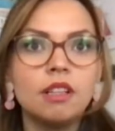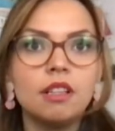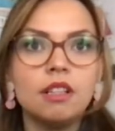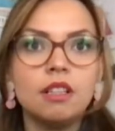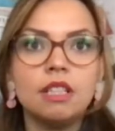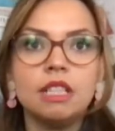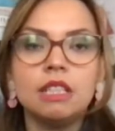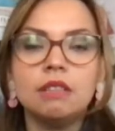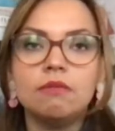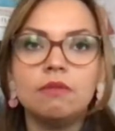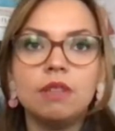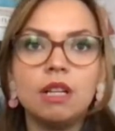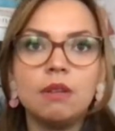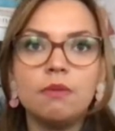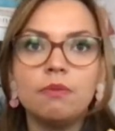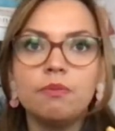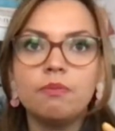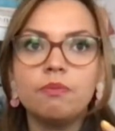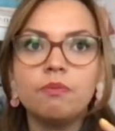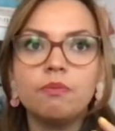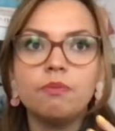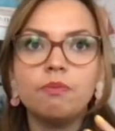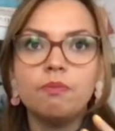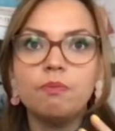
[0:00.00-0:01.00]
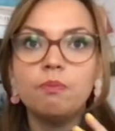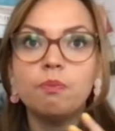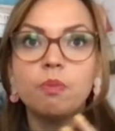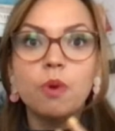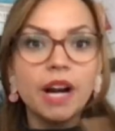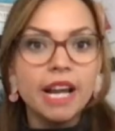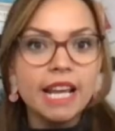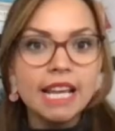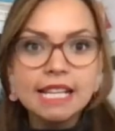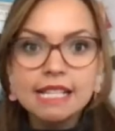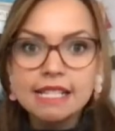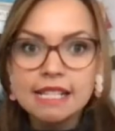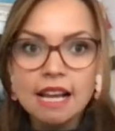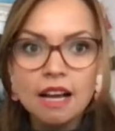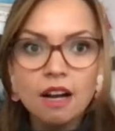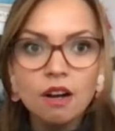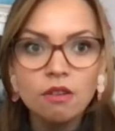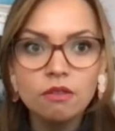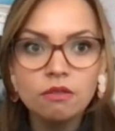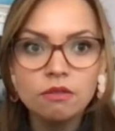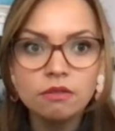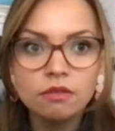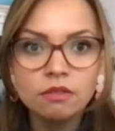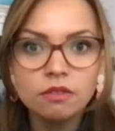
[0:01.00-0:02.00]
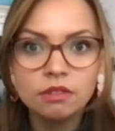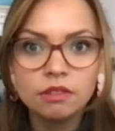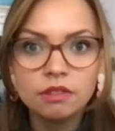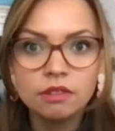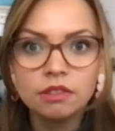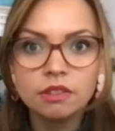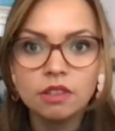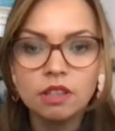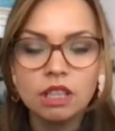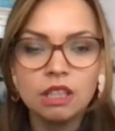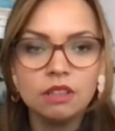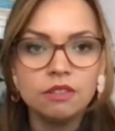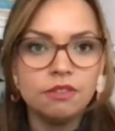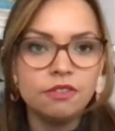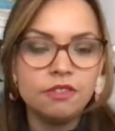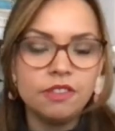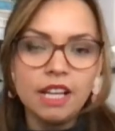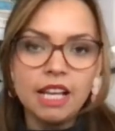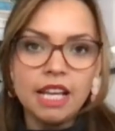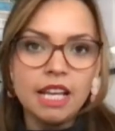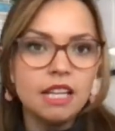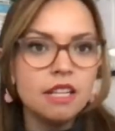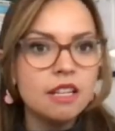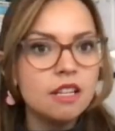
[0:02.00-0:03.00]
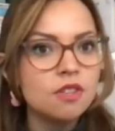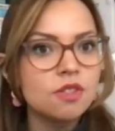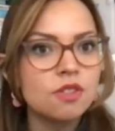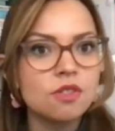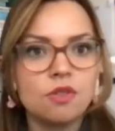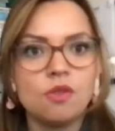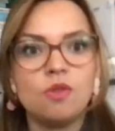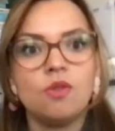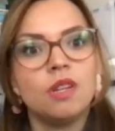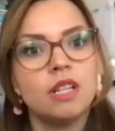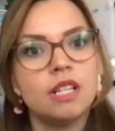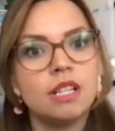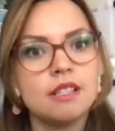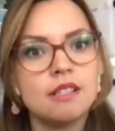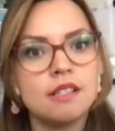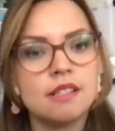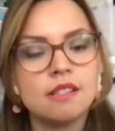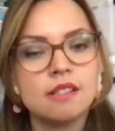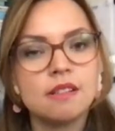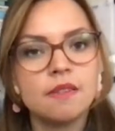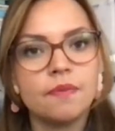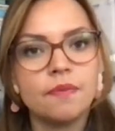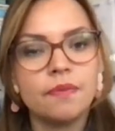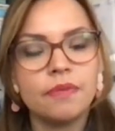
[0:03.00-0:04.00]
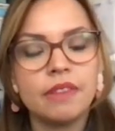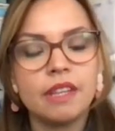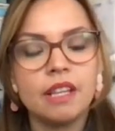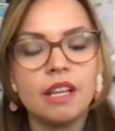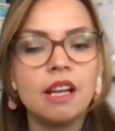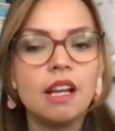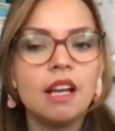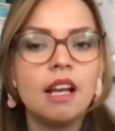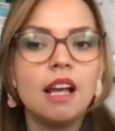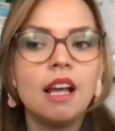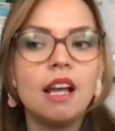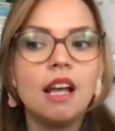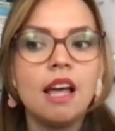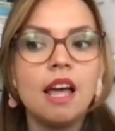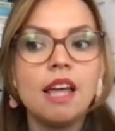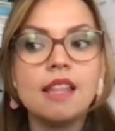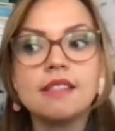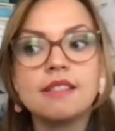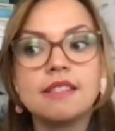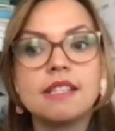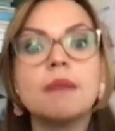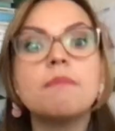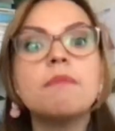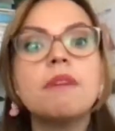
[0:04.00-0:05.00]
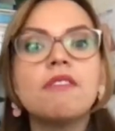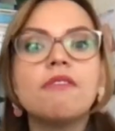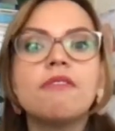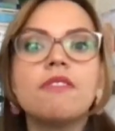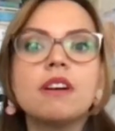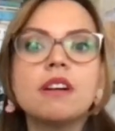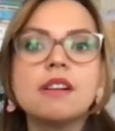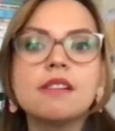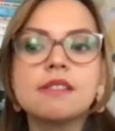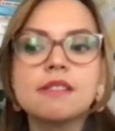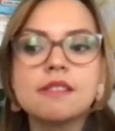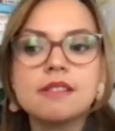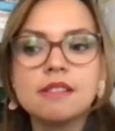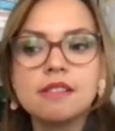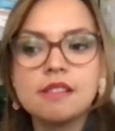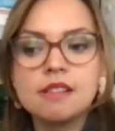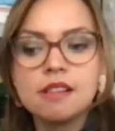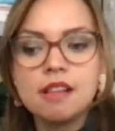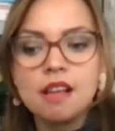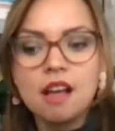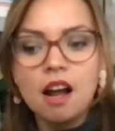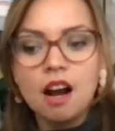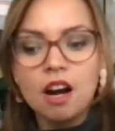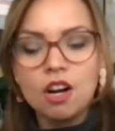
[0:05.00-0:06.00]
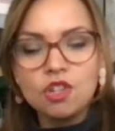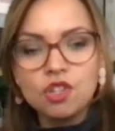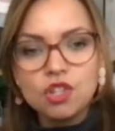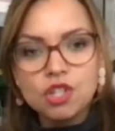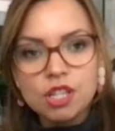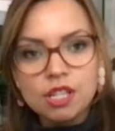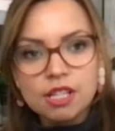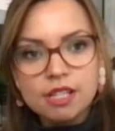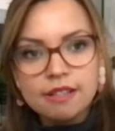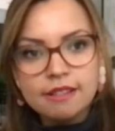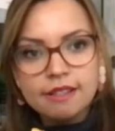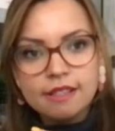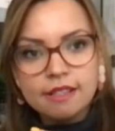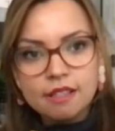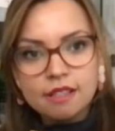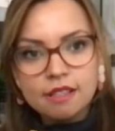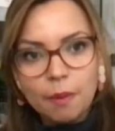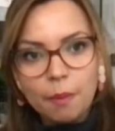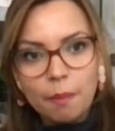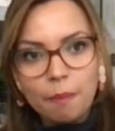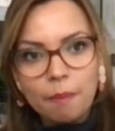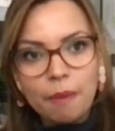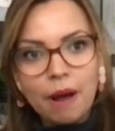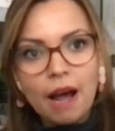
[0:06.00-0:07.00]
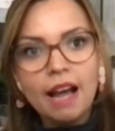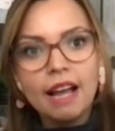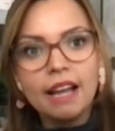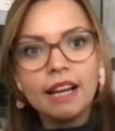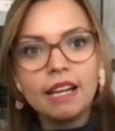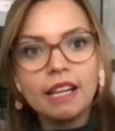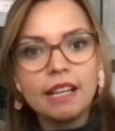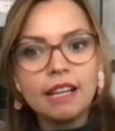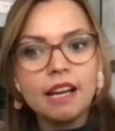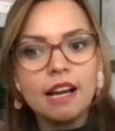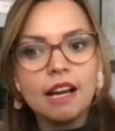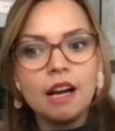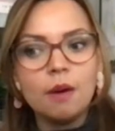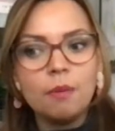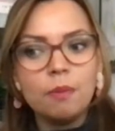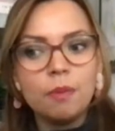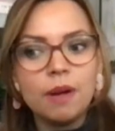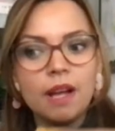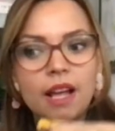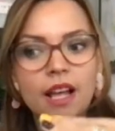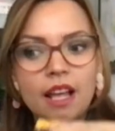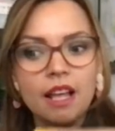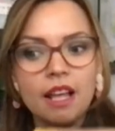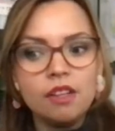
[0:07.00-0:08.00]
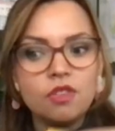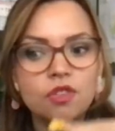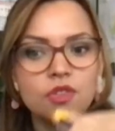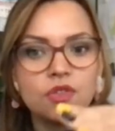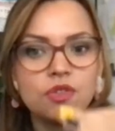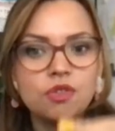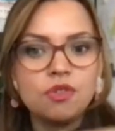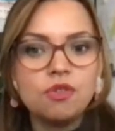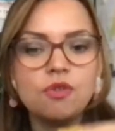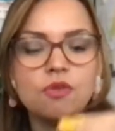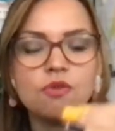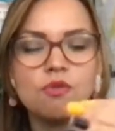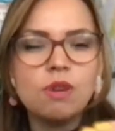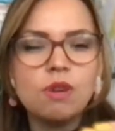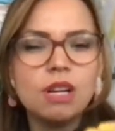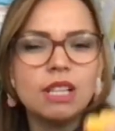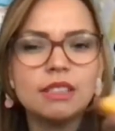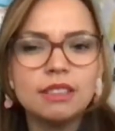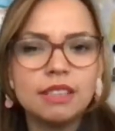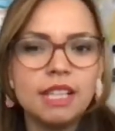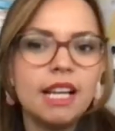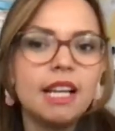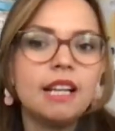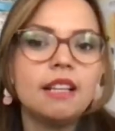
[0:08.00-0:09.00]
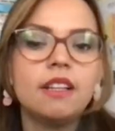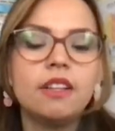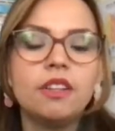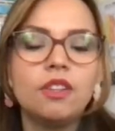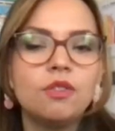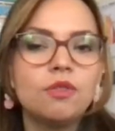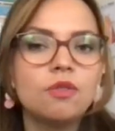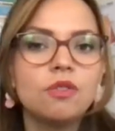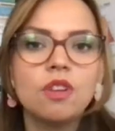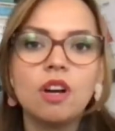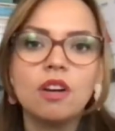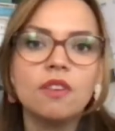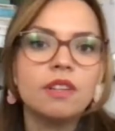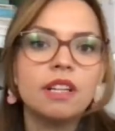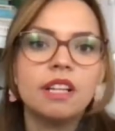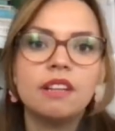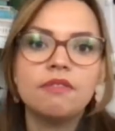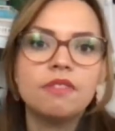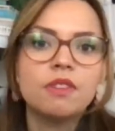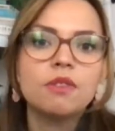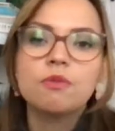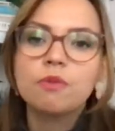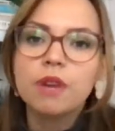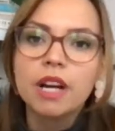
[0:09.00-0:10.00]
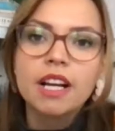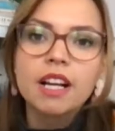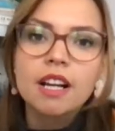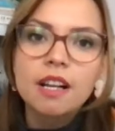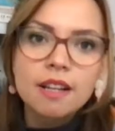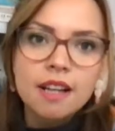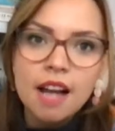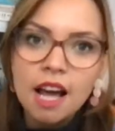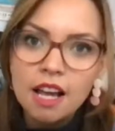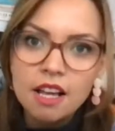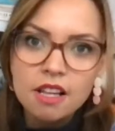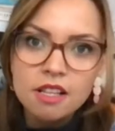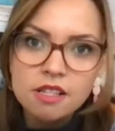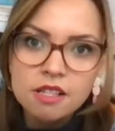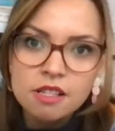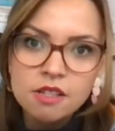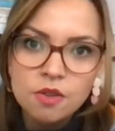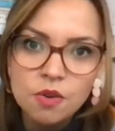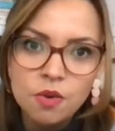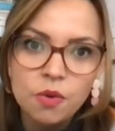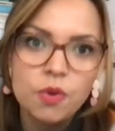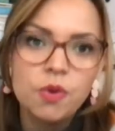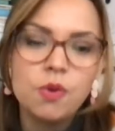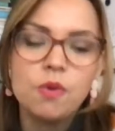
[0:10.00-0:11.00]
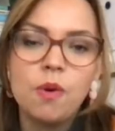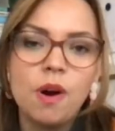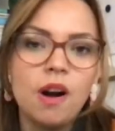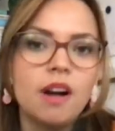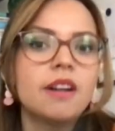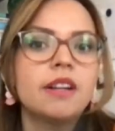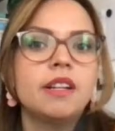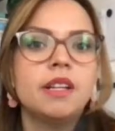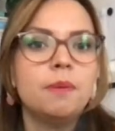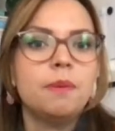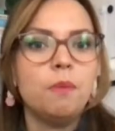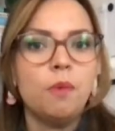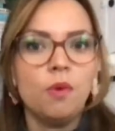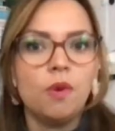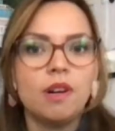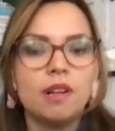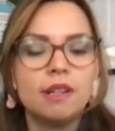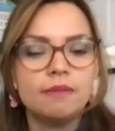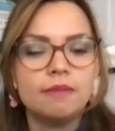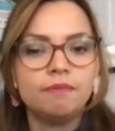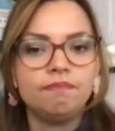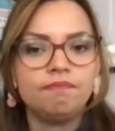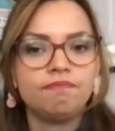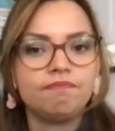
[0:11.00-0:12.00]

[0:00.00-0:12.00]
a breakdown of any sort. And some of us are just piling up to one day you don't even recognize who you are anymore.